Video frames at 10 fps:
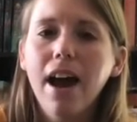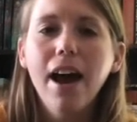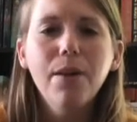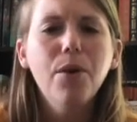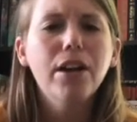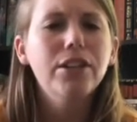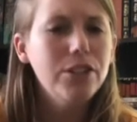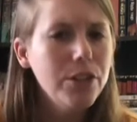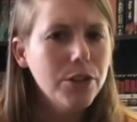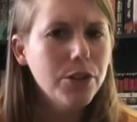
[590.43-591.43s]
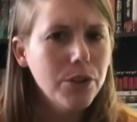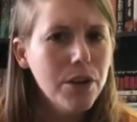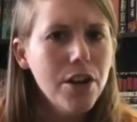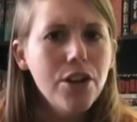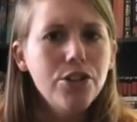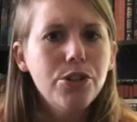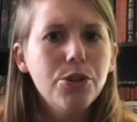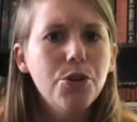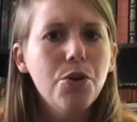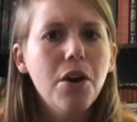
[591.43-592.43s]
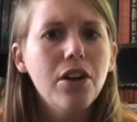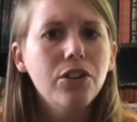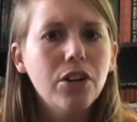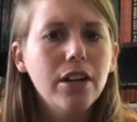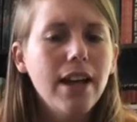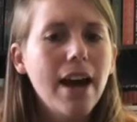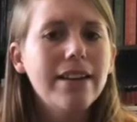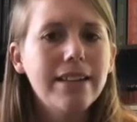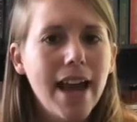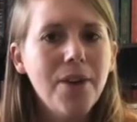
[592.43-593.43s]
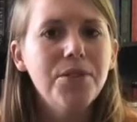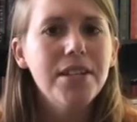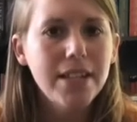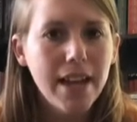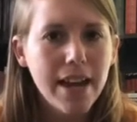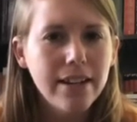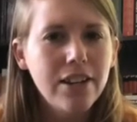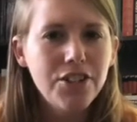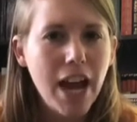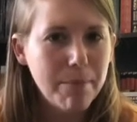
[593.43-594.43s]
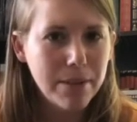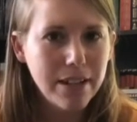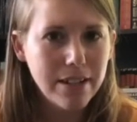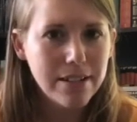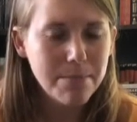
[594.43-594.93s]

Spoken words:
I want you to learn how to count to 10 in Japanese,